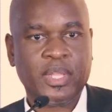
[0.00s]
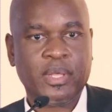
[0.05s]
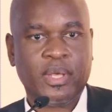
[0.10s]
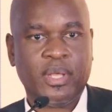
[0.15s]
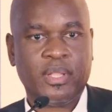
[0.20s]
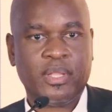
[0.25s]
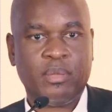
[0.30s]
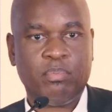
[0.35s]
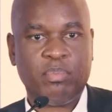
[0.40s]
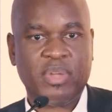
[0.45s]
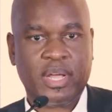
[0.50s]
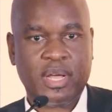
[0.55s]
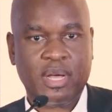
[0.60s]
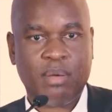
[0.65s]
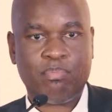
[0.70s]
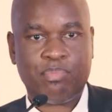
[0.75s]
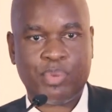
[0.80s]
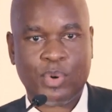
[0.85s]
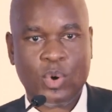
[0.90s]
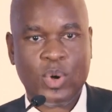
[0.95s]
and then
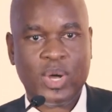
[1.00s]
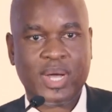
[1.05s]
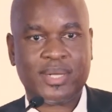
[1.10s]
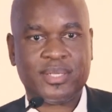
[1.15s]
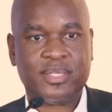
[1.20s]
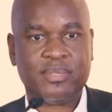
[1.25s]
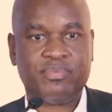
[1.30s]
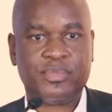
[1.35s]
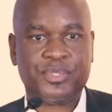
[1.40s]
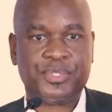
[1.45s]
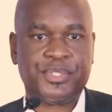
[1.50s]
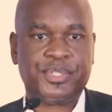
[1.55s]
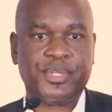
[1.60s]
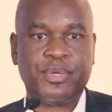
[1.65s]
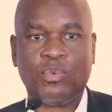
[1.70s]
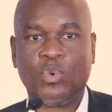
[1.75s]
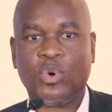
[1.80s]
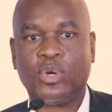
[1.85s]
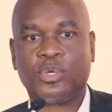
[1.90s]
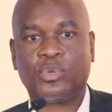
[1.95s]
become proactive to see
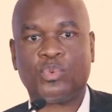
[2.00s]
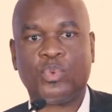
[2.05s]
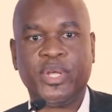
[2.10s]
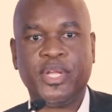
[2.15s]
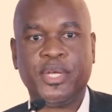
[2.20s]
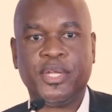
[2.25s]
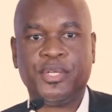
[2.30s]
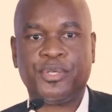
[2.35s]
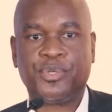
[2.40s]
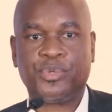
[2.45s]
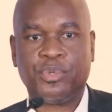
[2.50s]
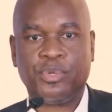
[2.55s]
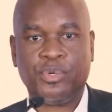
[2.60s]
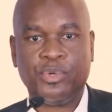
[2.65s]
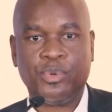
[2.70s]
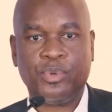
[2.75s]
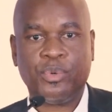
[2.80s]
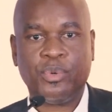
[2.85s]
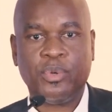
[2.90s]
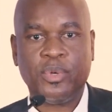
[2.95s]
what we need to
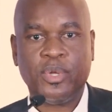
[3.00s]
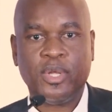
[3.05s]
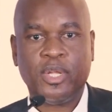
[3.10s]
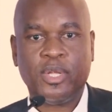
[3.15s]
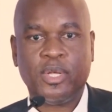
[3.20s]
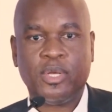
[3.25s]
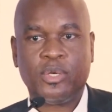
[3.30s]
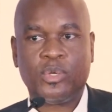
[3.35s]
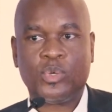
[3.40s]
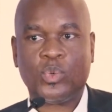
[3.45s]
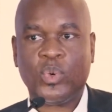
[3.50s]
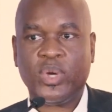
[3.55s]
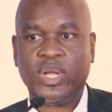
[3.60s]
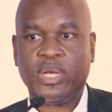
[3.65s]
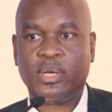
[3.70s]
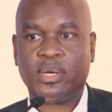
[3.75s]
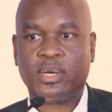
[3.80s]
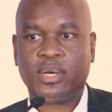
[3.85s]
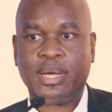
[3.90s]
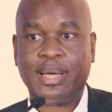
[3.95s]
do to
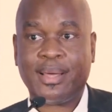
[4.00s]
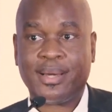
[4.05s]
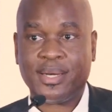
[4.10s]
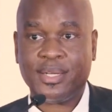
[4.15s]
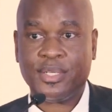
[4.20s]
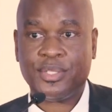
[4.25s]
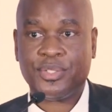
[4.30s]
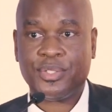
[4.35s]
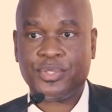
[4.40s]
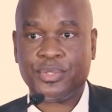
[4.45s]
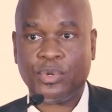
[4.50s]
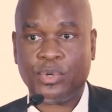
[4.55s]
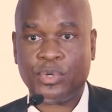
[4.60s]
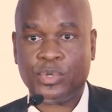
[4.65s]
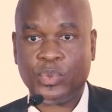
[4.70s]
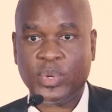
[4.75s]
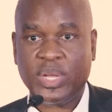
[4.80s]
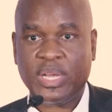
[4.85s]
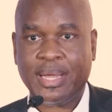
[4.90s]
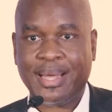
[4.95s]
encourage or
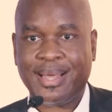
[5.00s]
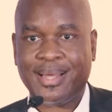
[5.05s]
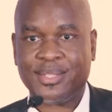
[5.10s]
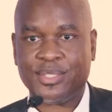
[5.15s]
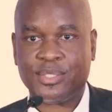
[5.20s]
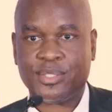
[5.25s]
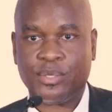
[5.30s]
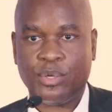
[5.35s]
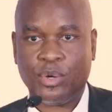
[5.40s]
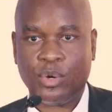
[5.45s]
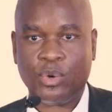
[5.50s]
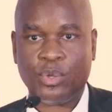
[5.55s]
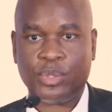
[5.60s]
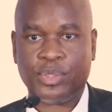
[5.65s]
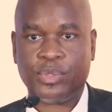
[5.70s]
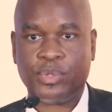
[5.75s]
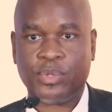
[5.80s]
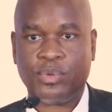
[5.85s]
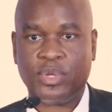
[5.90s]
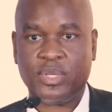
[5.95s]
to enhance
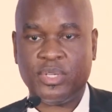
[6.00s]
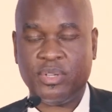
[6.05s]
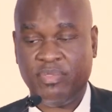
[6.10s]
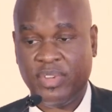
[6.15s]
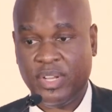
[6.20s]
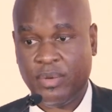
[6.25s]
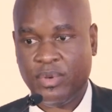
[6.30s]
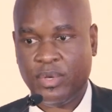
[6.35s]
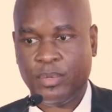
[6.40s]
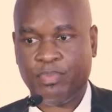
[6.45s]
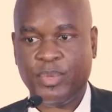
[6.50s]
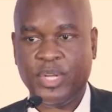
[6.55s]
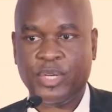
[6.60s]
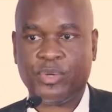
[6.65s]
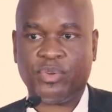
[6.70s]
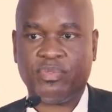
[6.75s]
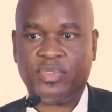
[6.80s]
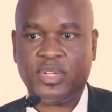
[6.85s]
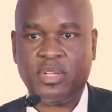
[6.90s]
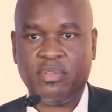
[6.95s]
growth or development
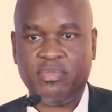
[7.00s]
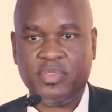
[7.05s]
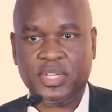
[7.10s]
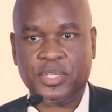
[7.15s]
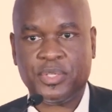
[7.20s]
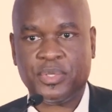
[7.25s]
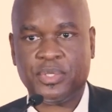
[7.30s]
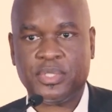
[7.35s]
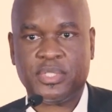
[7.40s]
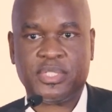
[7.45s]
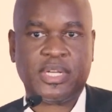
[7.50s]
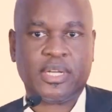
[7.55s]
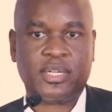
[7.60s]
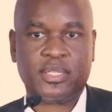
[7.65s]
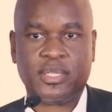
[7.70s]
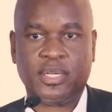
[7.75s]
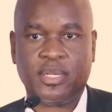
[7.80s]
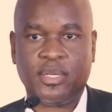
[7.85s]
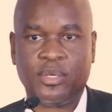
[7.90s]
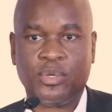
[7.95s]
of the aviation
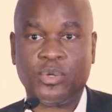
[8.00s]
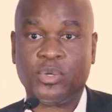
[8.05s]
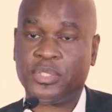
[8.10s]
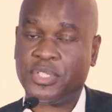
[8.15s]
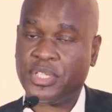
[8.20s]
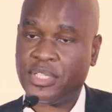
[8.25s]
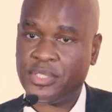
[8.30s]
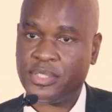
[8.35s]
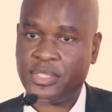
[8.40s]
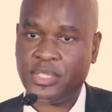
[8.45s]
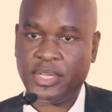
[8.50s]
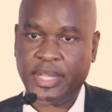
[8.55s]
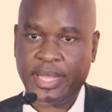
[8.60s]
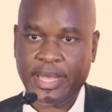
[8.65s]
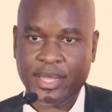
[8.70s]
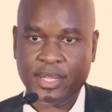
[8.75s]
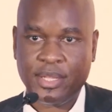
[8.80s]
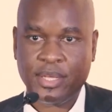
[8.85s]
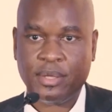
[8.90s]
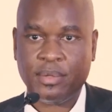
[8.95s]
sector, not just in
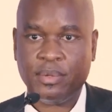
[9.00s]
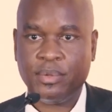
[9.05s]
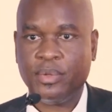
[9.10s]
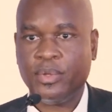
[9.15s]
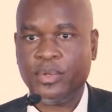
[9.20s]
Kenya.